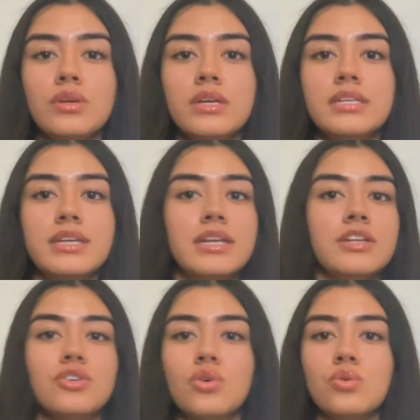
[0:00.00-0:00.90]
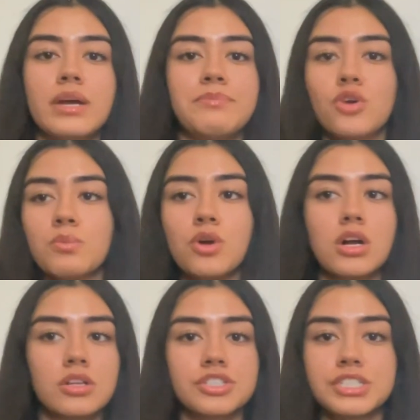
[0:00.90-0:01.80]
indicating no abnormal
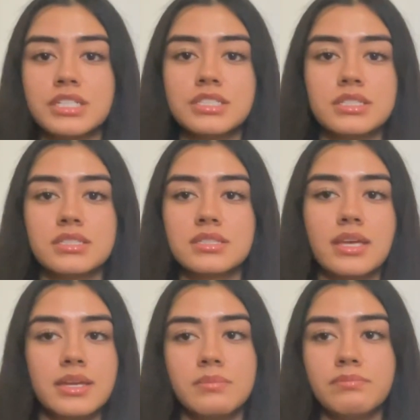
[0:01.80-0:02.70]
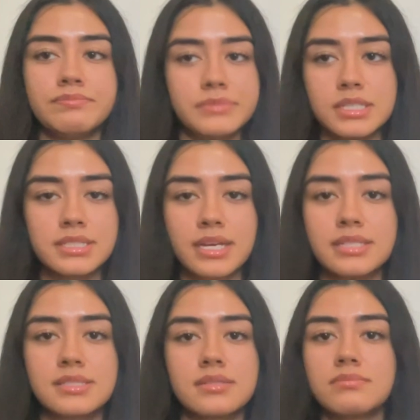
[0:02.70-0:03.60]
color changes in the
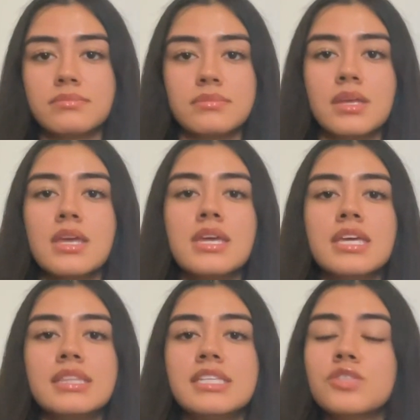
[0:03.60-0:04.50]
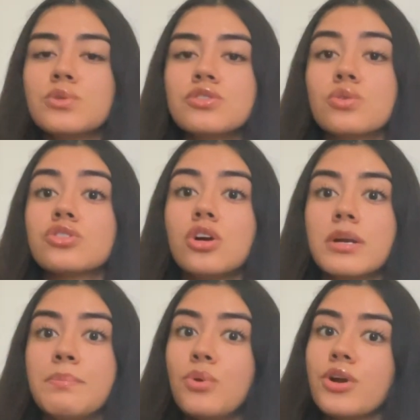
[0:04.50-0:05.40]
test. These results are
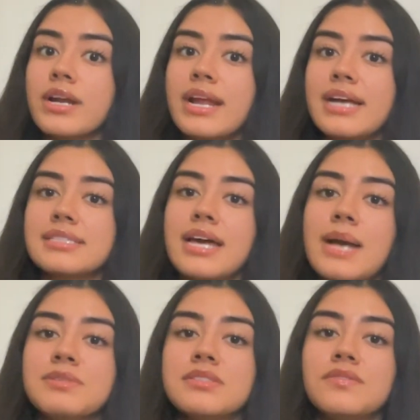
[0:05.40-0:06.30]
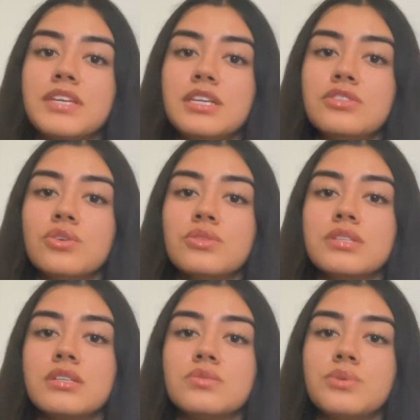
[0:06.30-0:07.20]
important as the absence of ketones
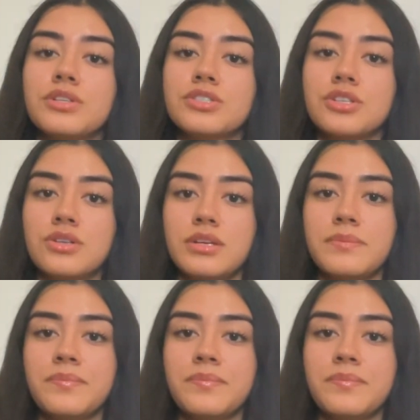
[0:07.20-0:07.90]
is reassuring.